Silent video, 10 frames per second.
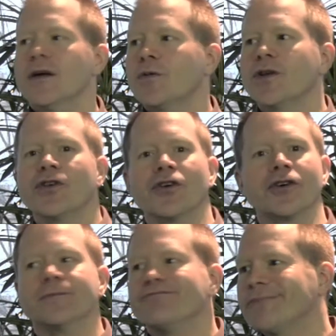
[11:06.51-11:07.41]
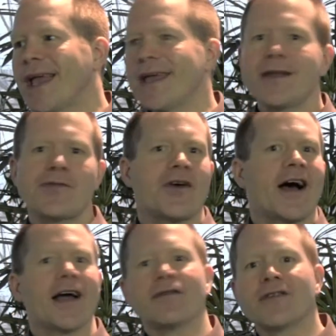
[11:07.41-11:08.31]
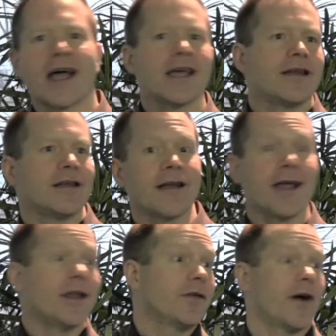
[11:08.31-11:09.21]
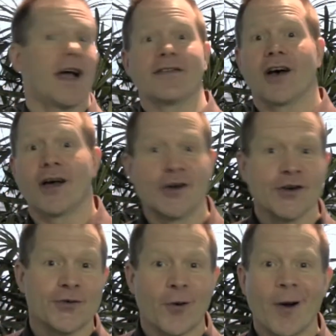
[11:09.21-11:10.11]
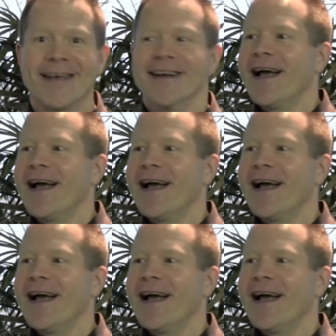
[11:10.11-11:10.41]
when you're 85, 90, 95, 120,